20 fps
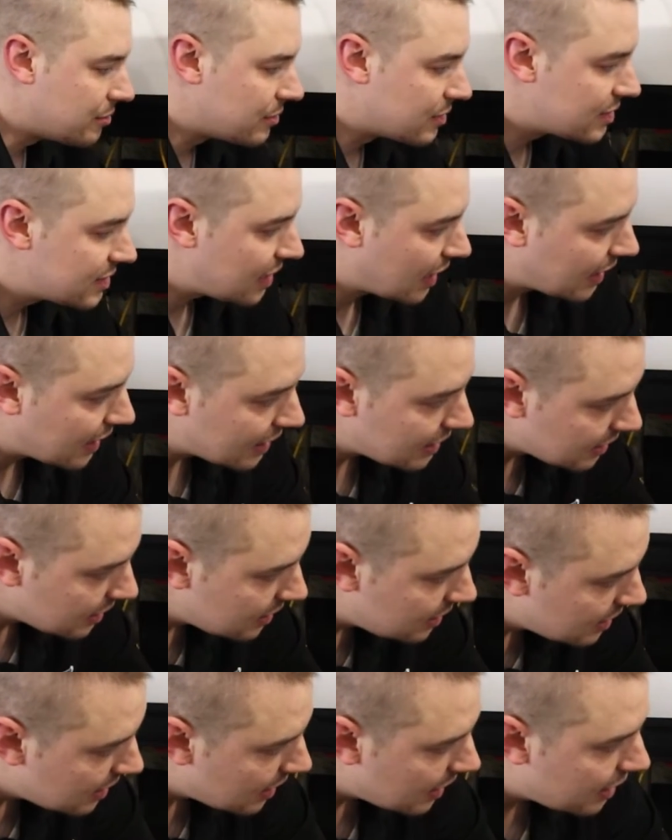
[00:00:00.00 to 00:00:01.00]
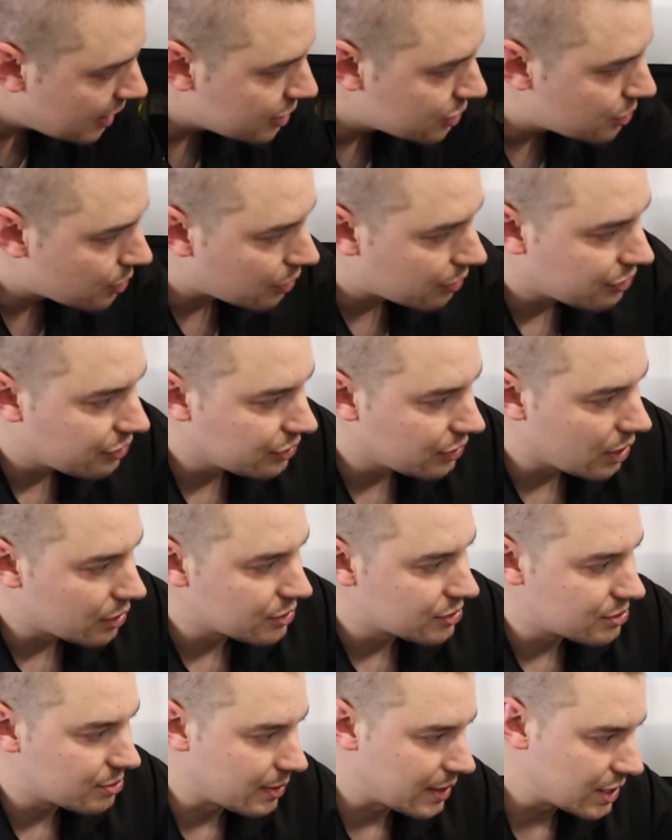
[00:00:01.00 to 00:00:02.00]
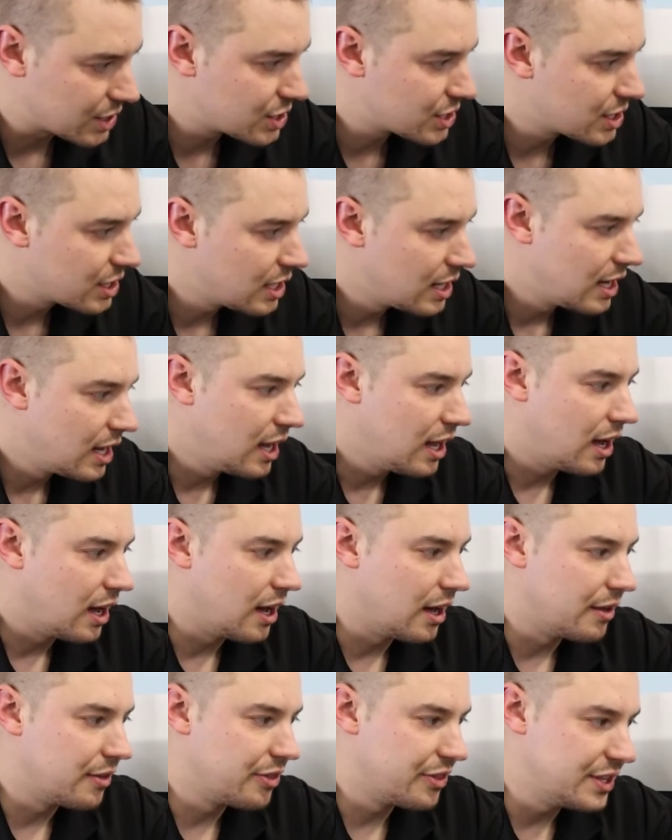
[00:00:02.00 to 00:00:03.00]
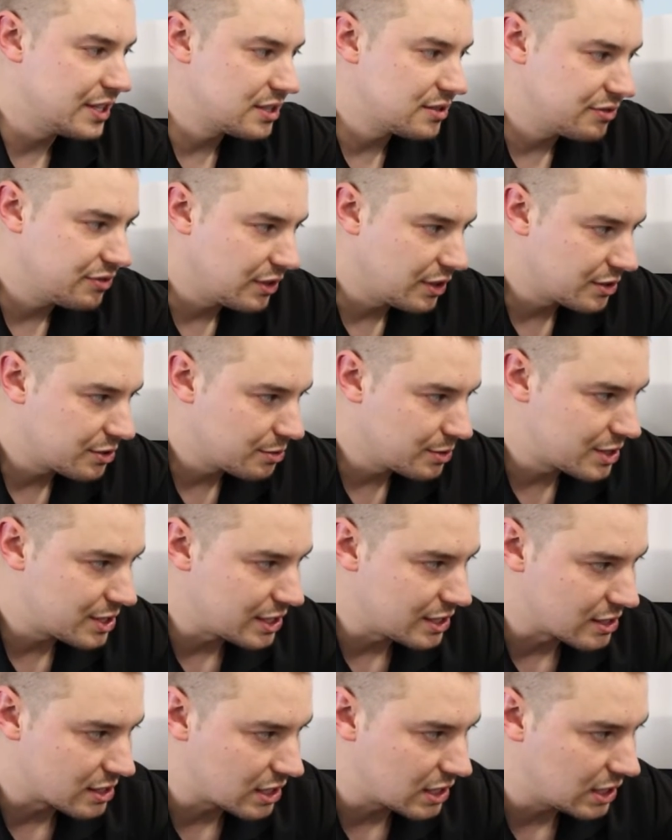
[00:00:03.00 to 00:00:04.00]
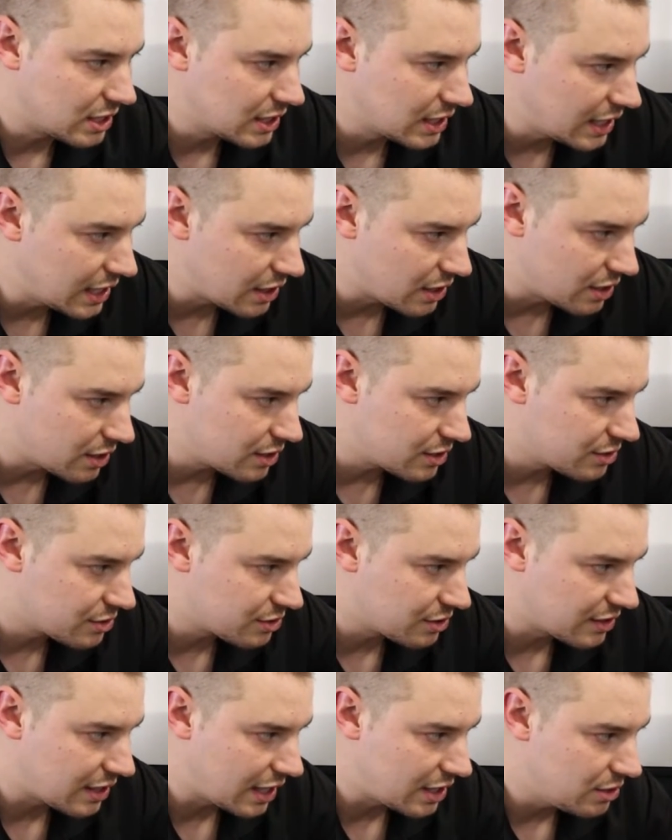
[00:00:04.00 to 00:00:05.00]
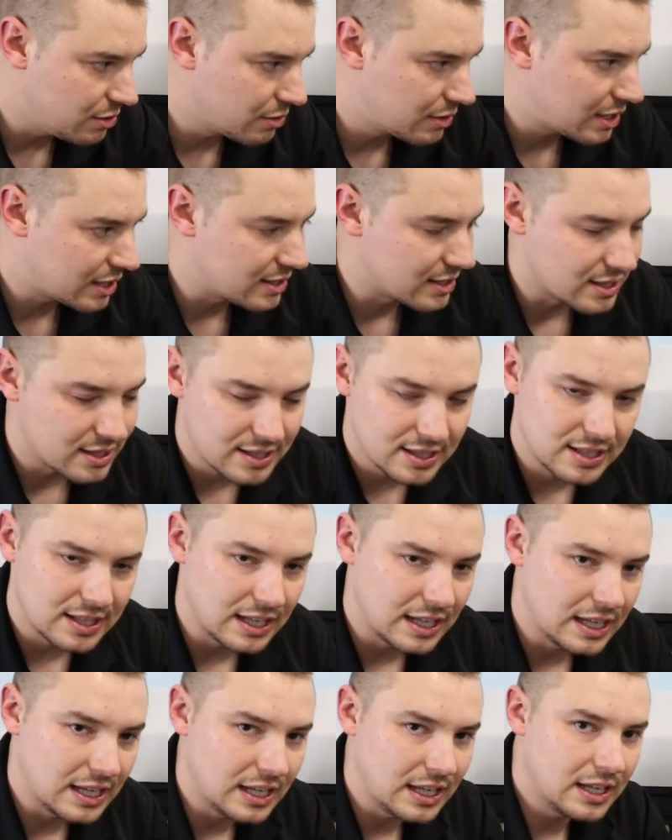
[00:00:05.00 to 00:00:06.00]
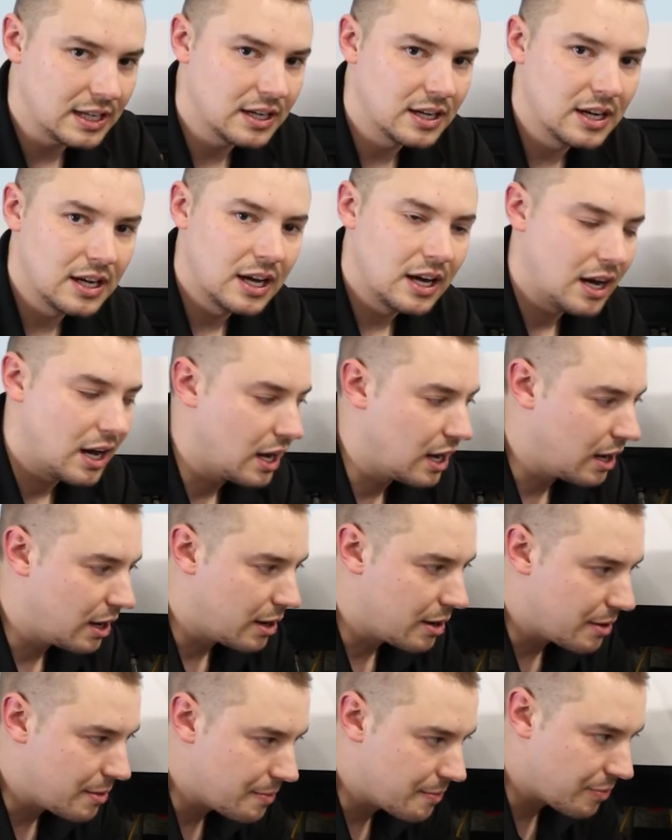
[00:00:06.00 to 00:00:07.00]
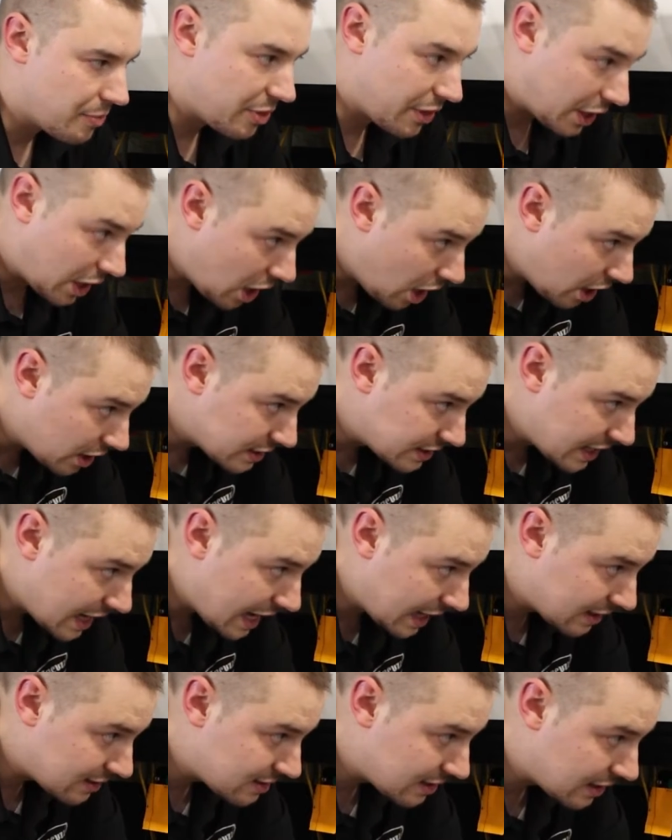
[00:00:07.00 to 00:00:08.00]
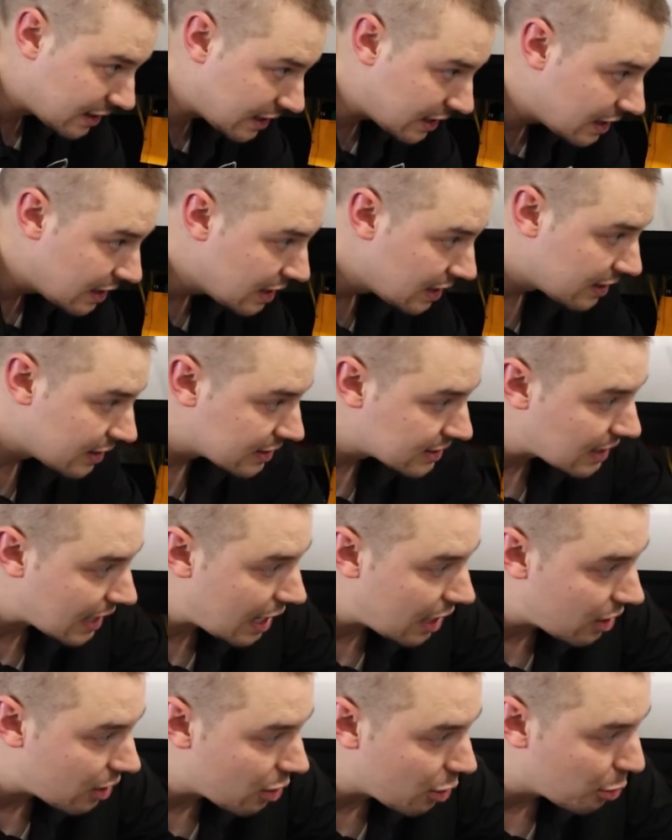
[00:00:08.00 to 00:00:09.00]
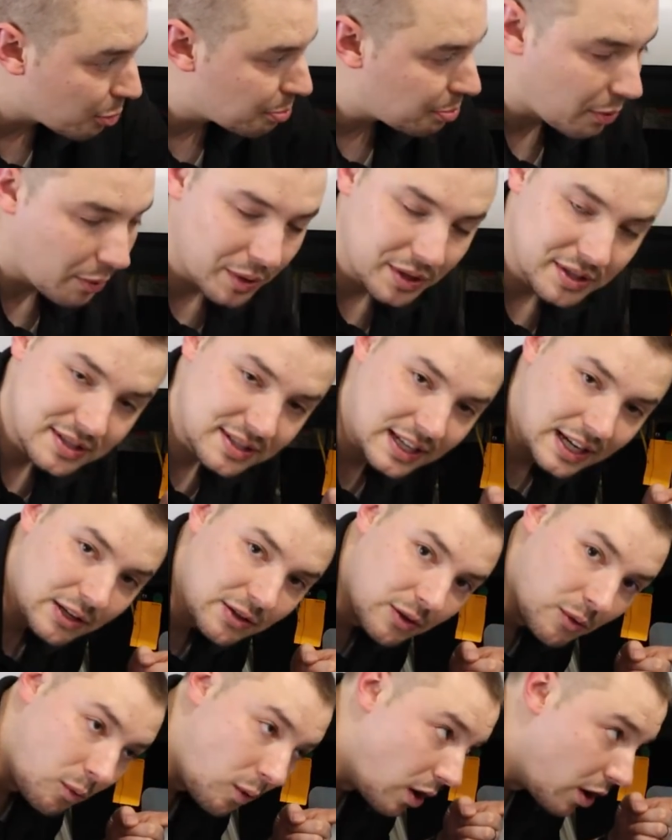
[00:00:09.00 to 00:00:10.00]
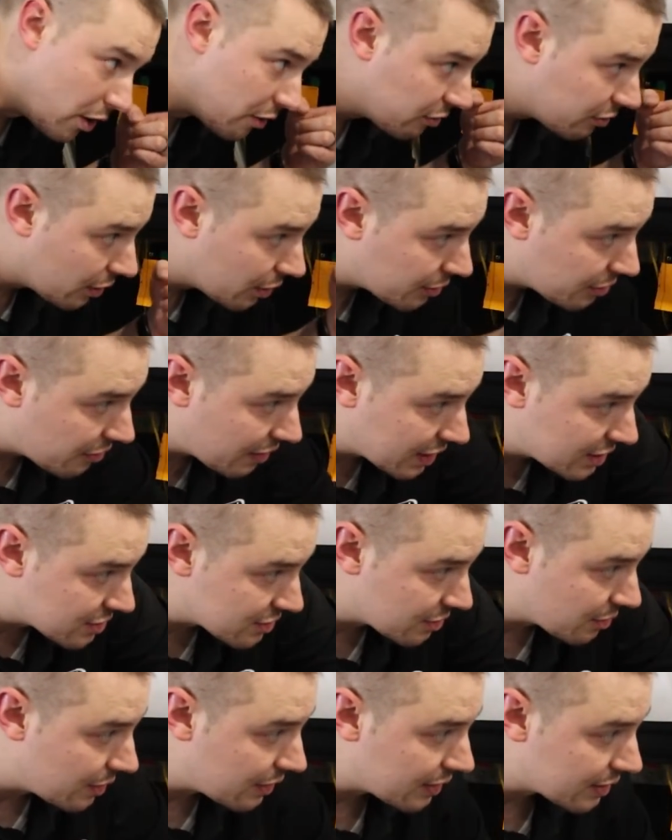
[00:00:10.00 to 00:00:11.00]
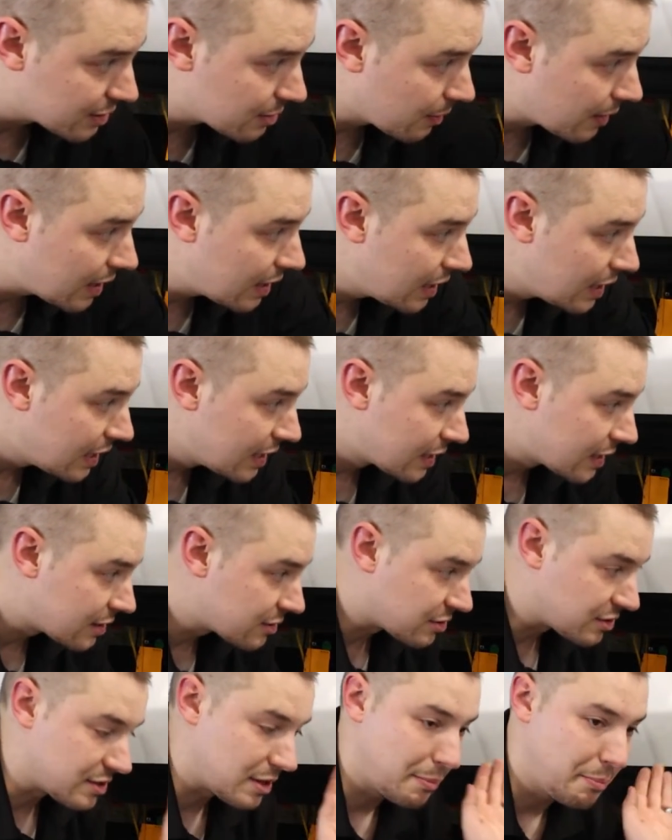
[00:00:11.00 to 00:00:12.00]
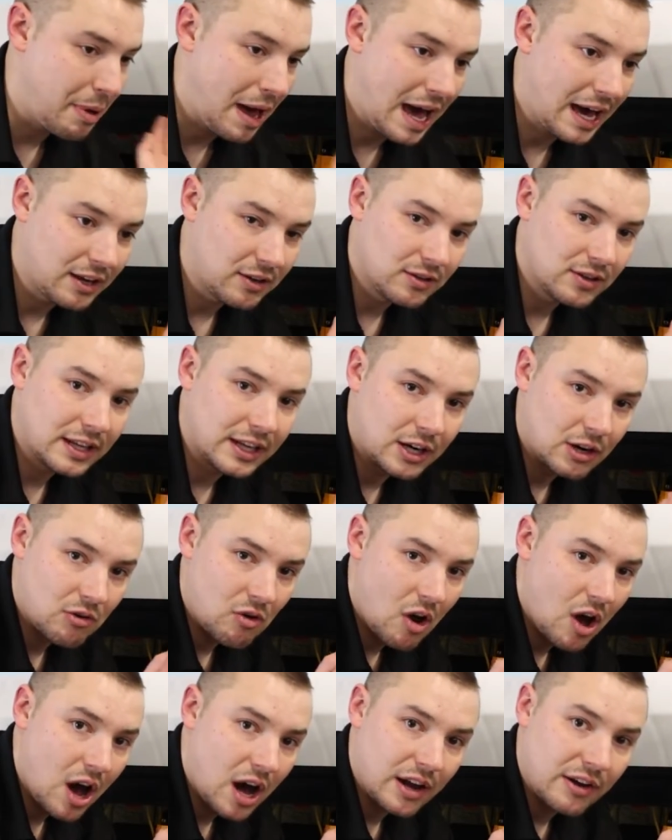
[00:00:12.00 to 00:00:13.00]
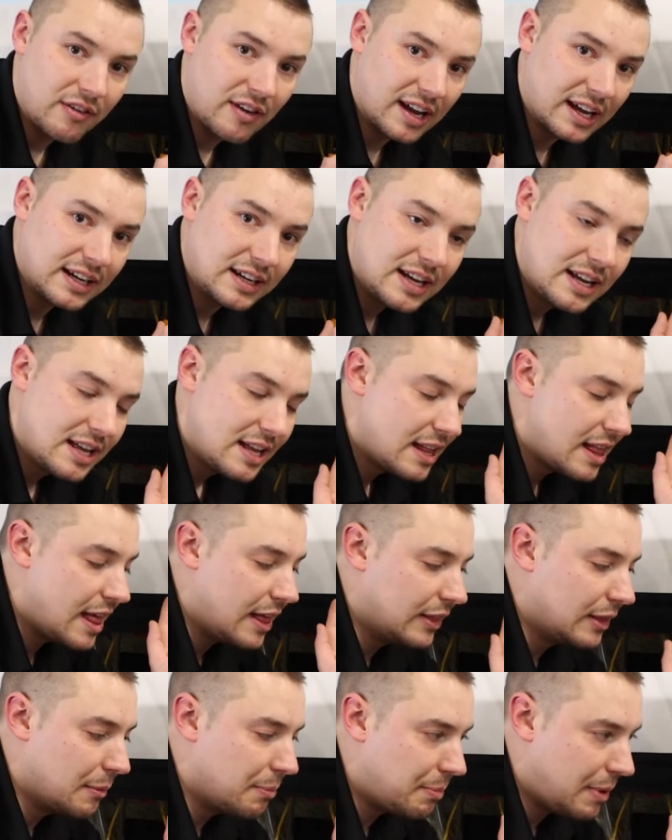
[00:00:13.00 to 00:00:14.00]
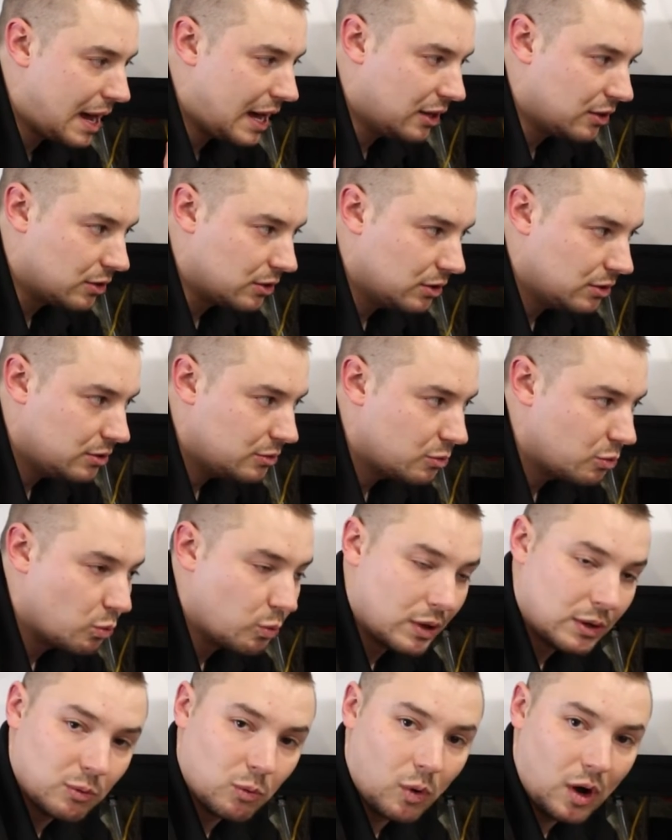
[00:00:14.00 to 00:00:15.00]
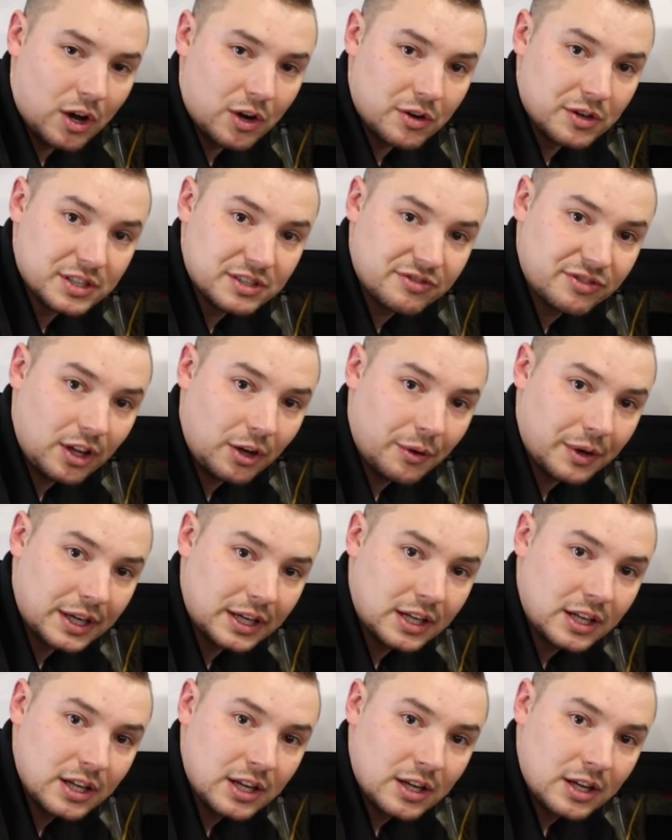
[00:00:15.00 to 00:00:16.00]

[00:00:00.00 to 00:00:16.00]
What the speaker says: Second is your flow switch. This flow switch is clear so that you can see the contacts in it. This arrow points that the water flow direction is going this way because there's a paddle and a rod, right? And the paddle, when water is flowing,